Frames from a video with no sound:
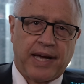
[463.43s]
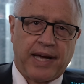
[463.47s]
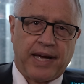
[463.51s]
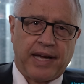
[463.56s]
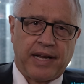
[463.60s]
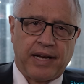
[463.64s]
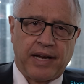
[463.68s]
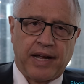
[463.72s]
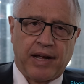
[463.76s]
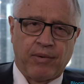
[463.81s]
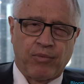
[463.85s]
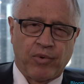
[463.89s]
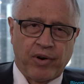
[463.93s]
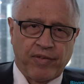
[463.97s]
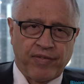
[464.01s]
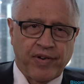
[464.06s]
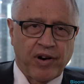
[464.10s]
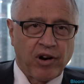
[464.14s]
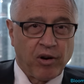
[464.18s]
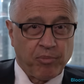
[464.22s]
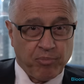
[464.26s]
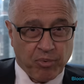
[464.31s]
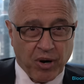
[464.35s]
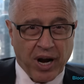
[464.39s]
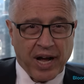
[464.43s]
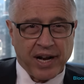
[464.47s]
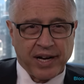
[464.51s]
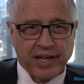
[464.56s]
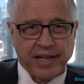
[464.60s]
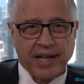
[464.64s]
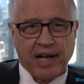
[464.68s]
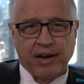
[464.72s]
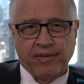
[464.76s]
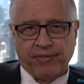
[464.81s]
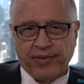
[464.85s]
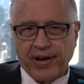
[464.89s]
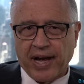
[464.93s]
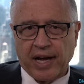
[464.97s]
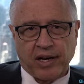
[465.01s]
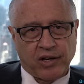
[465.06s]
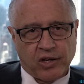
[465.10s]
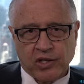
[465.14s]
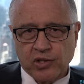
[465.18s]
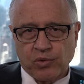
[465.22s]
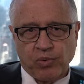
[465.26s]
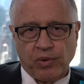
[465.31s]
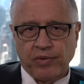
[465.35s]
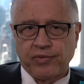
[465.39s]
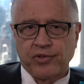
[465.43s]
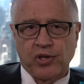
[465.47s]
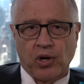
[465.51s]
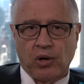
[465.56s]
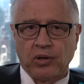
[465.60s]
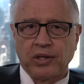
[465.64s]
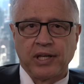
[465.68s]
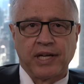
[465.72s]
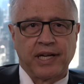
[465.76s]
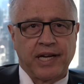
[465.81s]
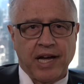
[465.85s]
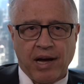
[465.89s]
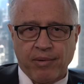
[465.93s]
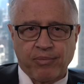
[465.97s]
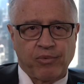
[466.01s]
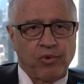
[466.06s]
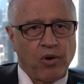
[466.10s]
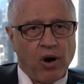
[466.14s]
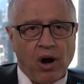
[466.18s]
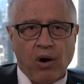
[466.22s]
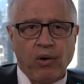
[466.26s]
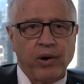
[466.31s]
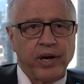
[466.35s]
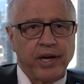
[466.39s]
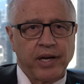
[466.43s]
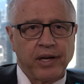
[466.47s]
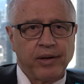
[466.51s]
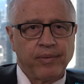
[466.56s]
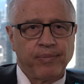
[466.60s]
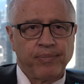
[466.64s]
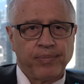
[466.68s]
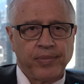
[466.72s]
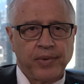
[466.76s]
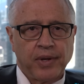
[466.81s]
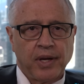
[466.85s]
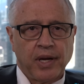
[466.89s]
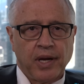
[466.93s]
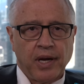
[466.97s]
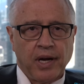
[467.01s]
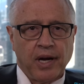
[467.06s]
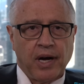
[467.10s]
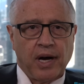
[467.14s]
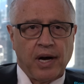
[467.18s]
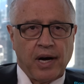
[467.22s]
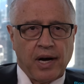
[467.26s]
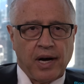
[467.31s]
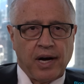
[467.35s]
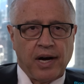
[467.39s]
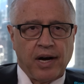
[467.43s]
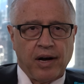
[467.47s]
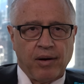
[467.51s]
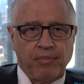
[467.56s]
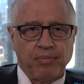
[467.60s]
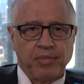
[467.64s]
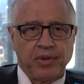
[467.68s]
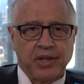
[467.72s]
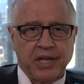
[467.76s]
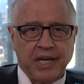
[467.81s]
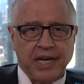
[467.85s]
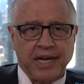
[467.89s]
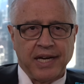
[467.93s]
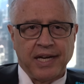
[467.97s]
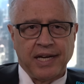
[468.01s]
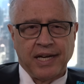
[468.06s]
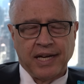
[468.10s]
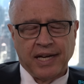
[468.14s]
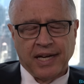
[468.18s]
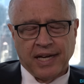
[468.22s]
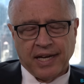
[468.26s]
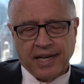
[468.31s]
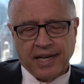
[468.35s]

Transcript: And we're very proud of that fact, because we've certainly kept growing. The